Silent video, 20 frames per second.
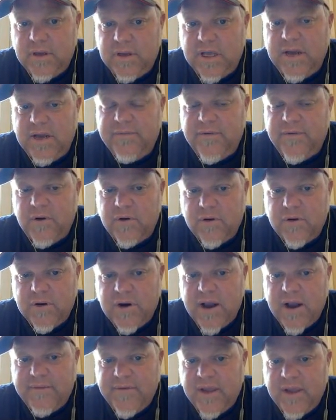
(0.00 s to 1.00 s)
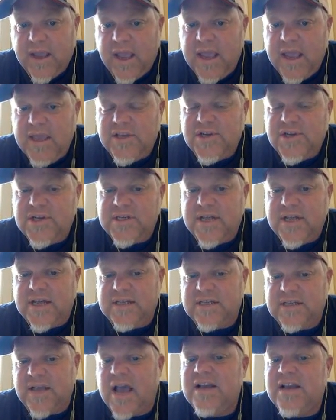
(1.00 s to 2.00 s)
infographic. It just has
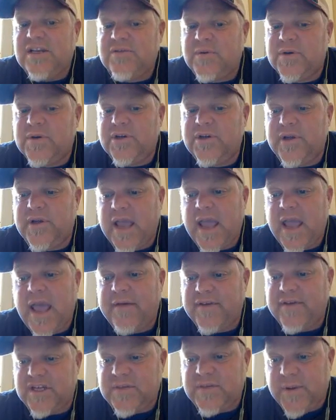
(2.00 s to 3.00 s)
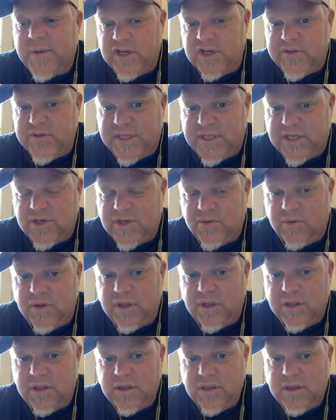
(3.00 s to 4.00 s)
to. I just want you to have experience with the tool.
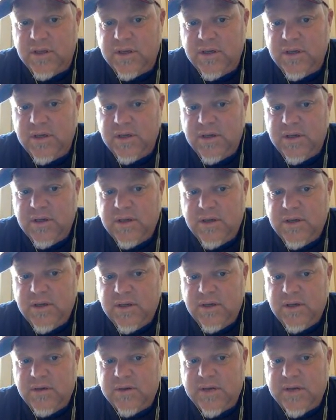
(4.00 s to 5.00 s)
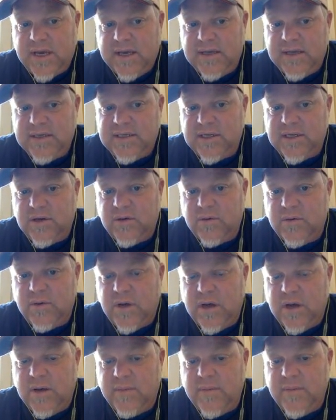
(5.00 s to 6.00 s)
Okay, so
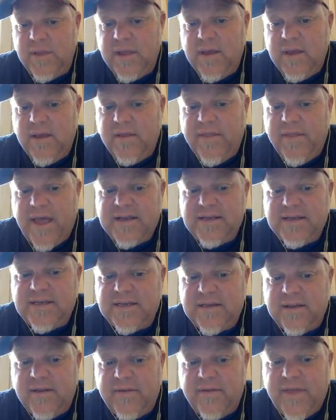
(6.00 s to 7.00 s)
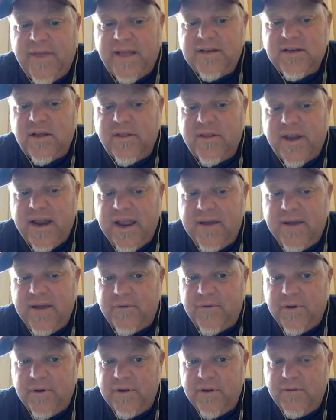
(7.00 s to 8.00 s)
that's all that I have
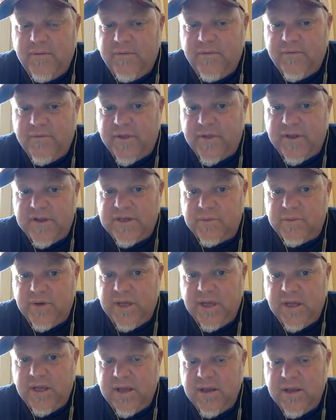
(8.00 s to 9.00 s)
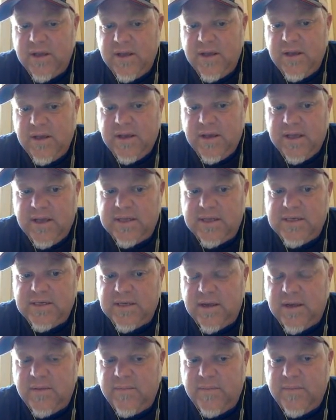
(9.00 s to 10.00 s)
for you for this week. It's
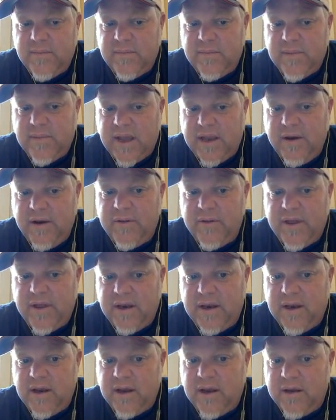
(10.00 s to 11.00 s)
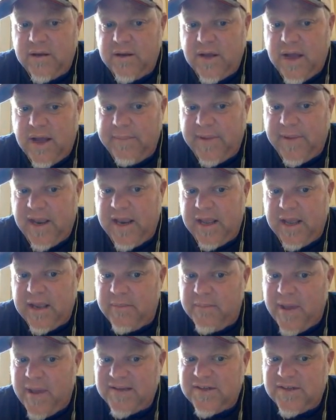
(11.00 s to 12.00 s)
I know that I'm
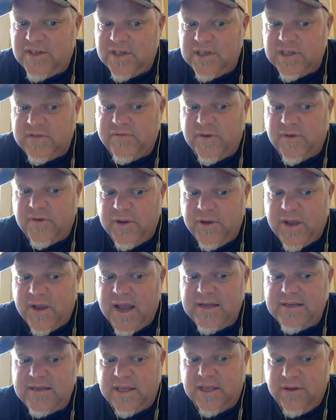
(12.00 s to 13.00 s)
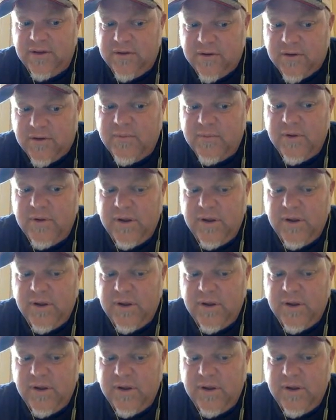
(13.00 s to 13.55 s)
getting messages from you guys that you're